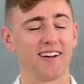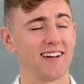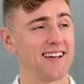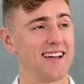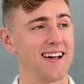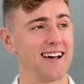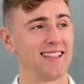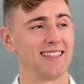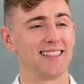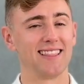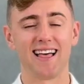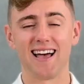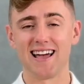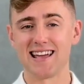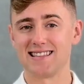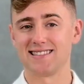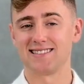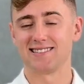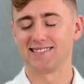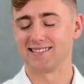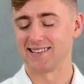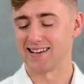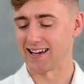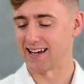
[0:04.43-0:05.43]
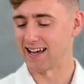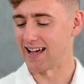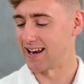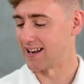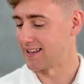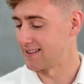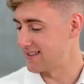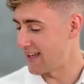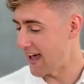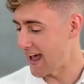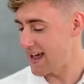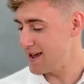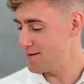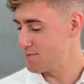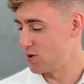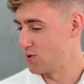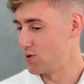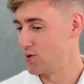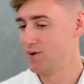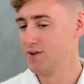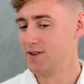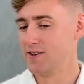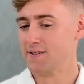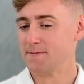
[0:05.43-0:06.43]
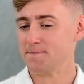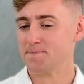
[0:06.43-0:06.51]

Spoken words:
I got lights, I got a table,